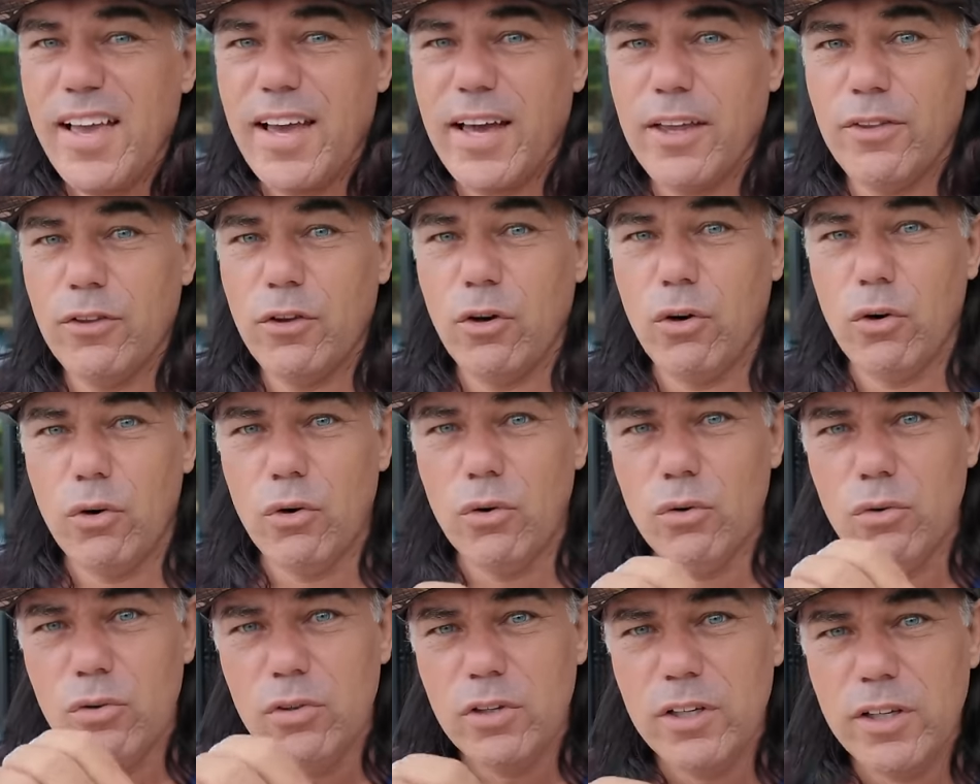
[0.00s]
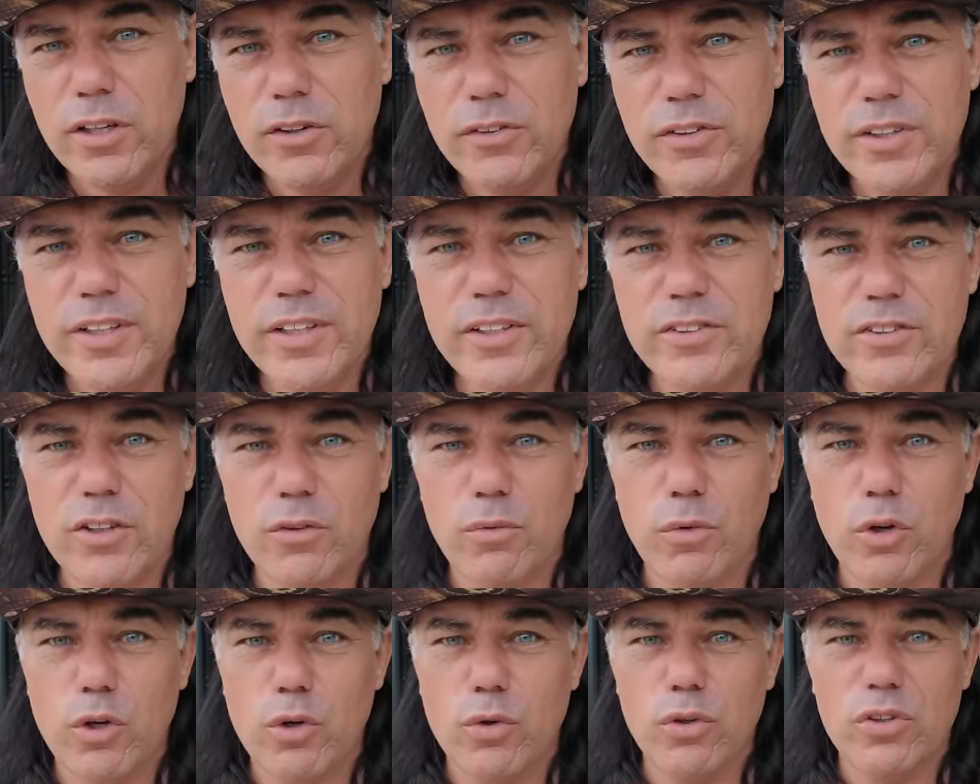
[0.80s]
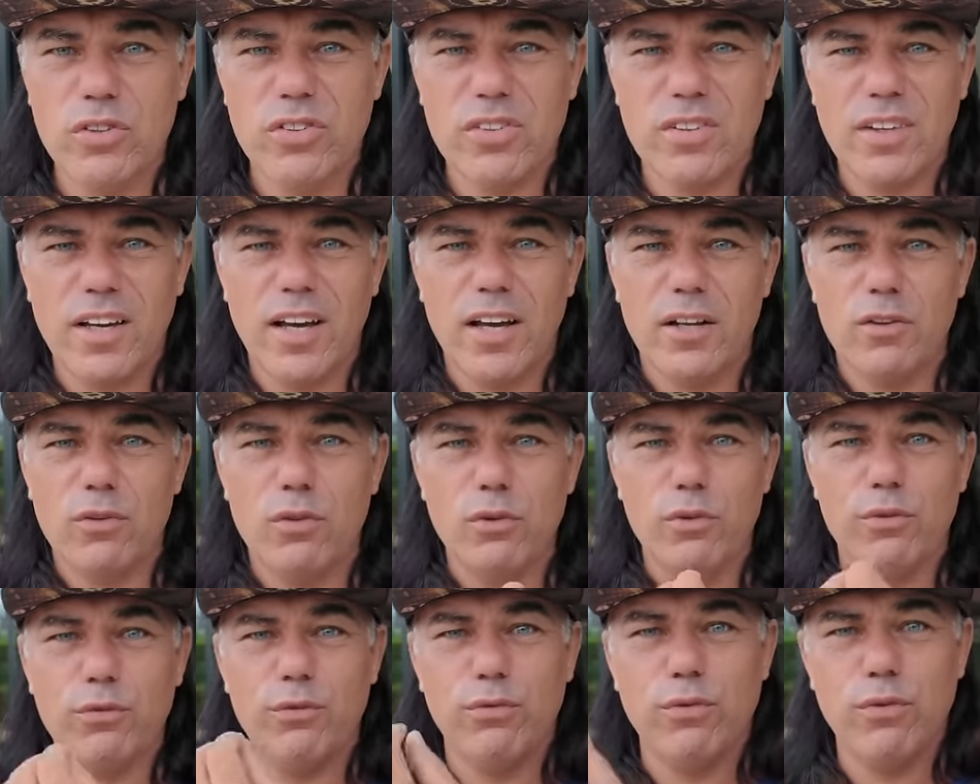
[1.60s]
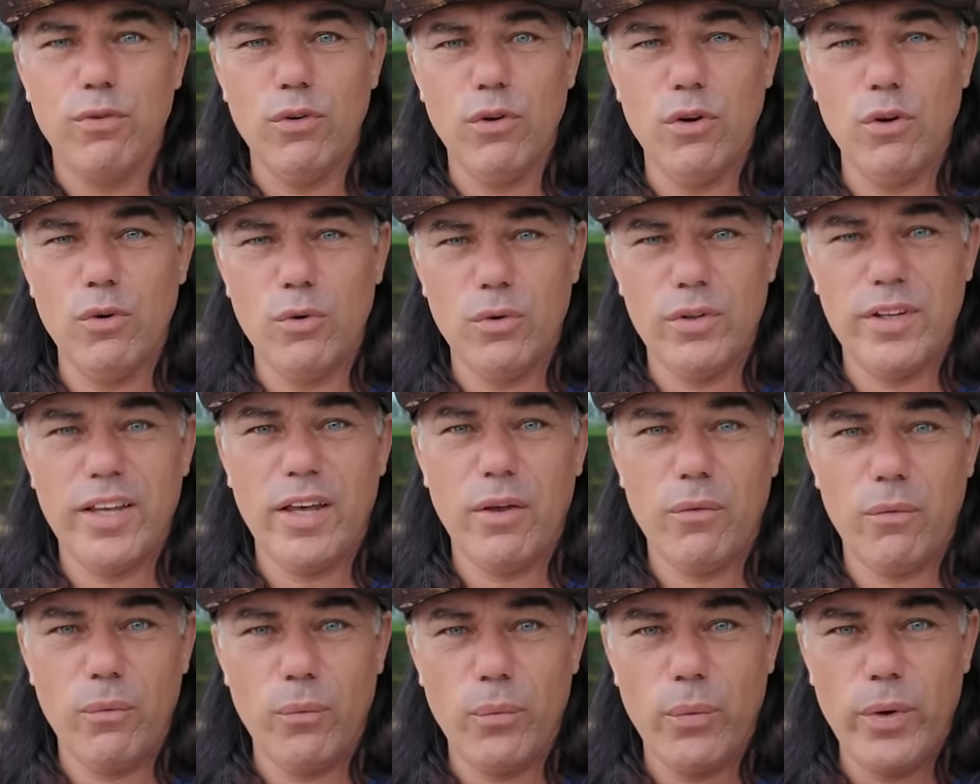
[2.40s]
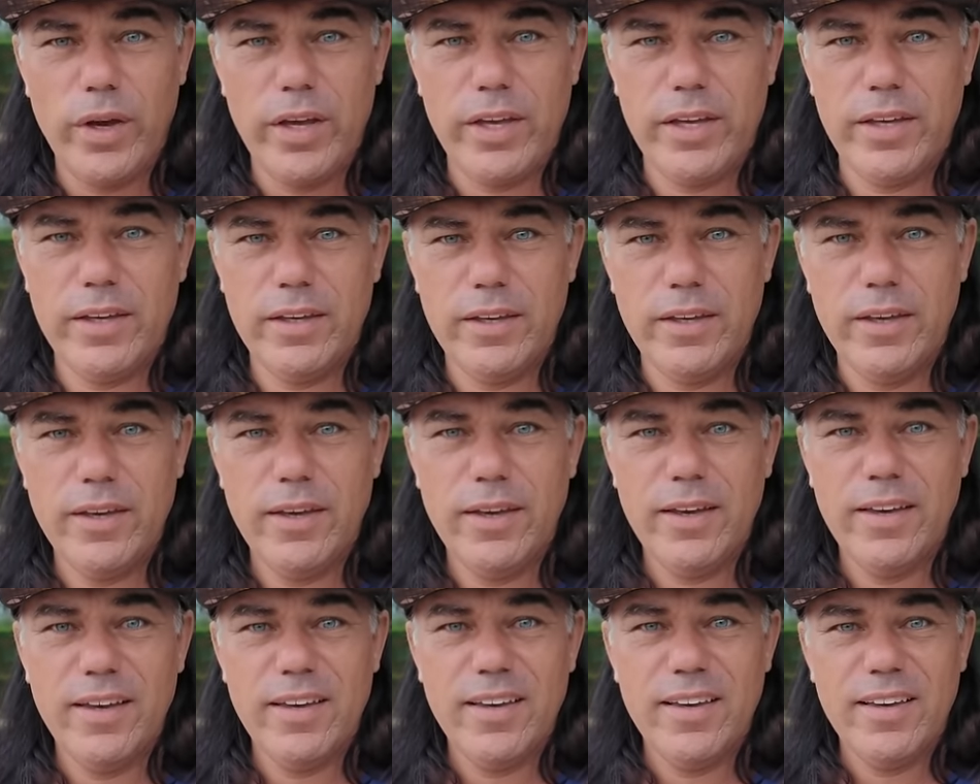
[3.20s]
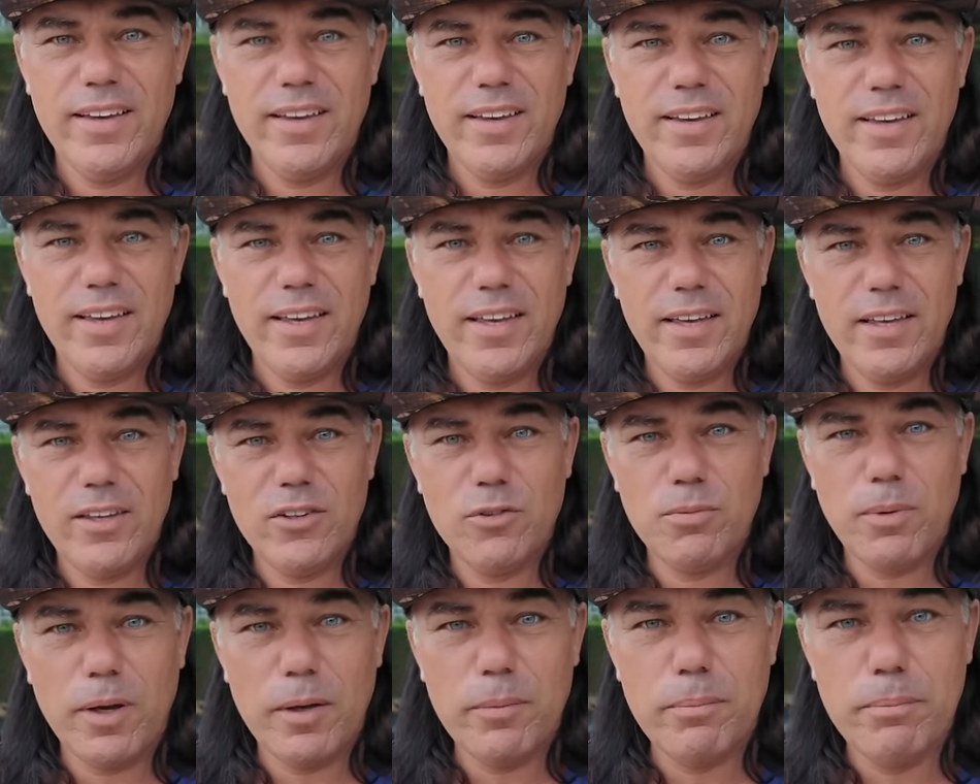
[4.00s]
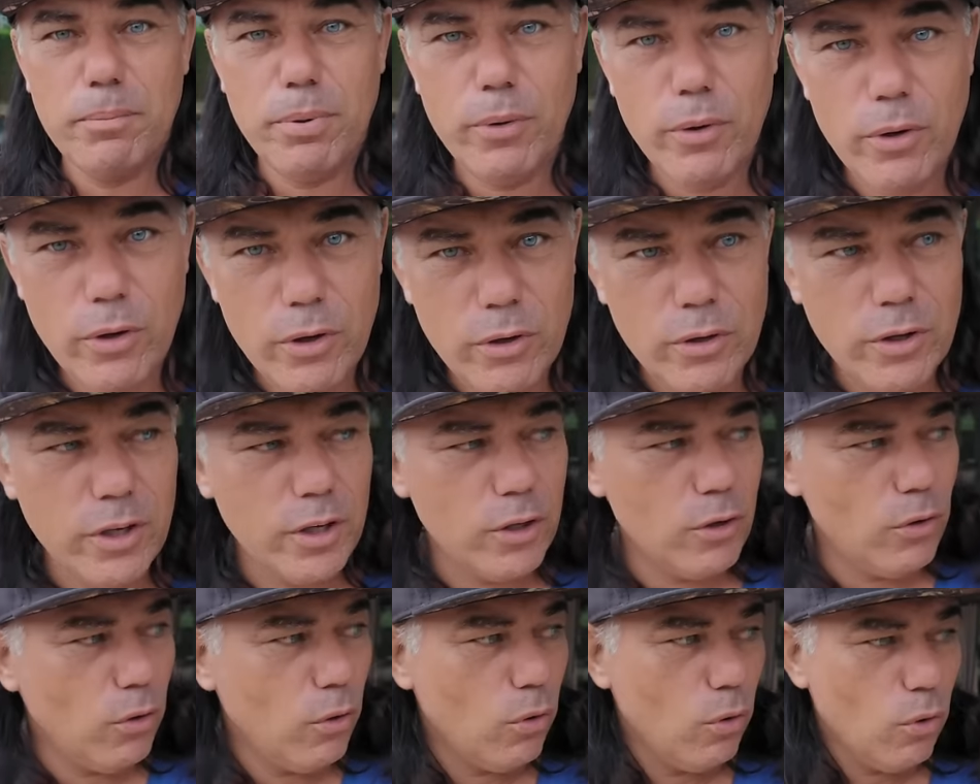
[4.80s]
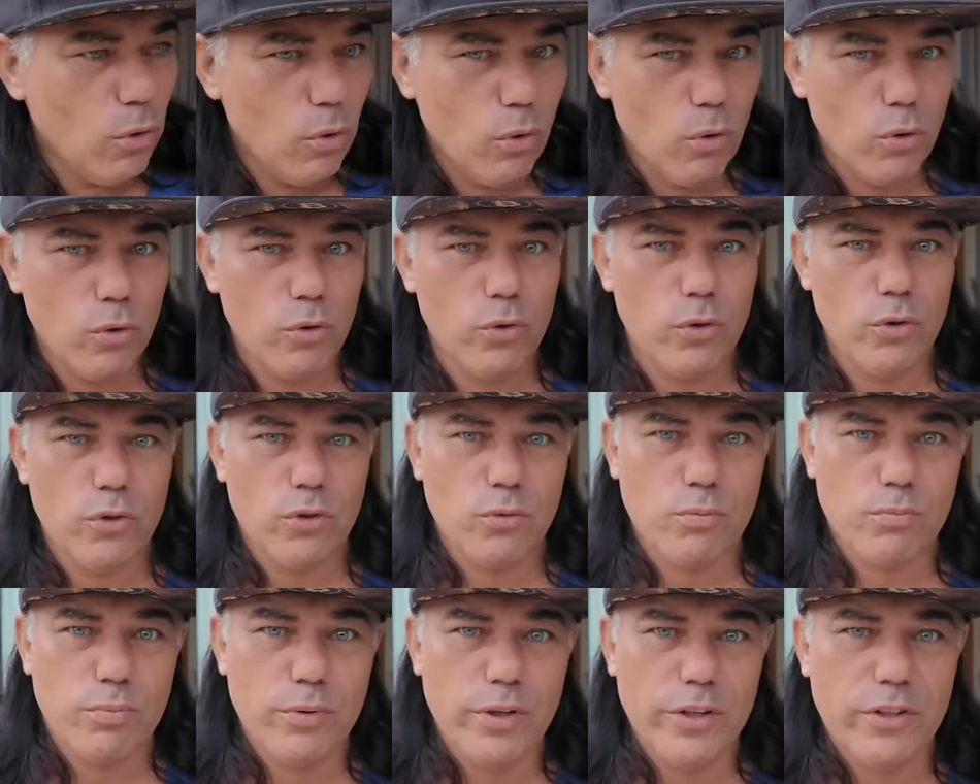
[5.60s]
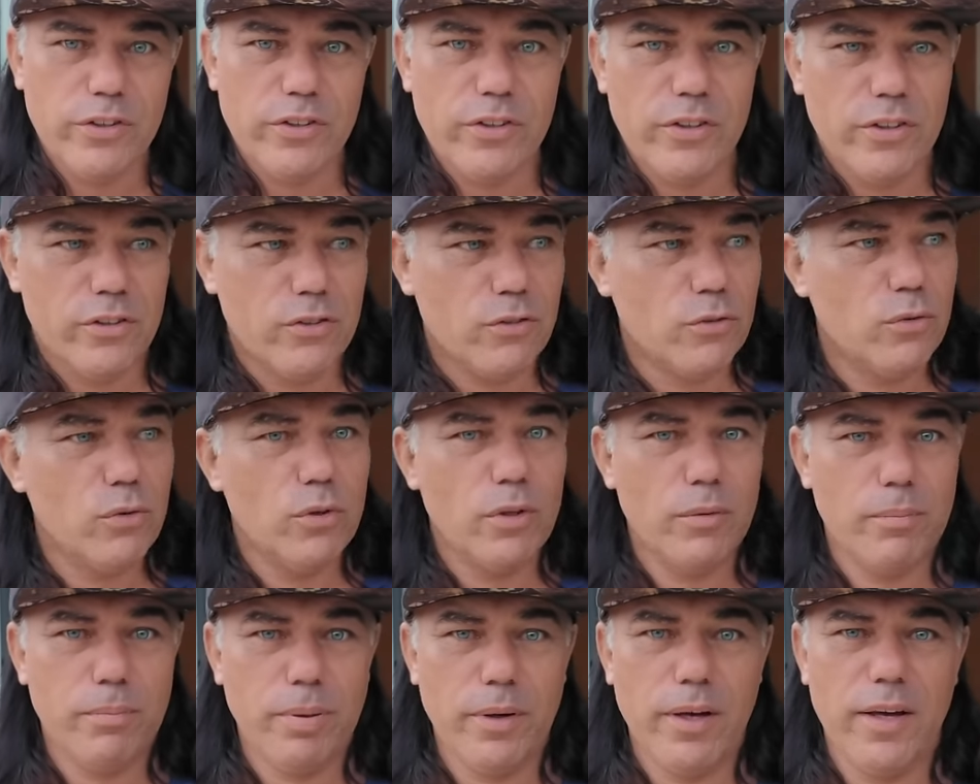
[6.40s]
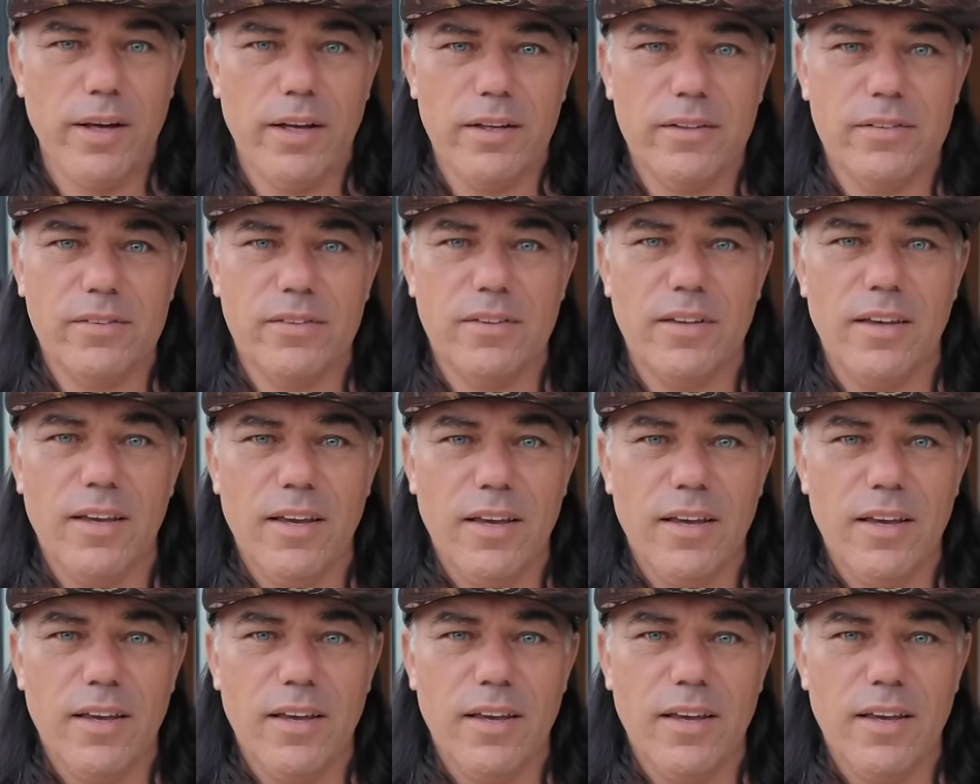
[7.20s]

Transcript: And the only reason we could start to flow that way is by burning all those bridges to the past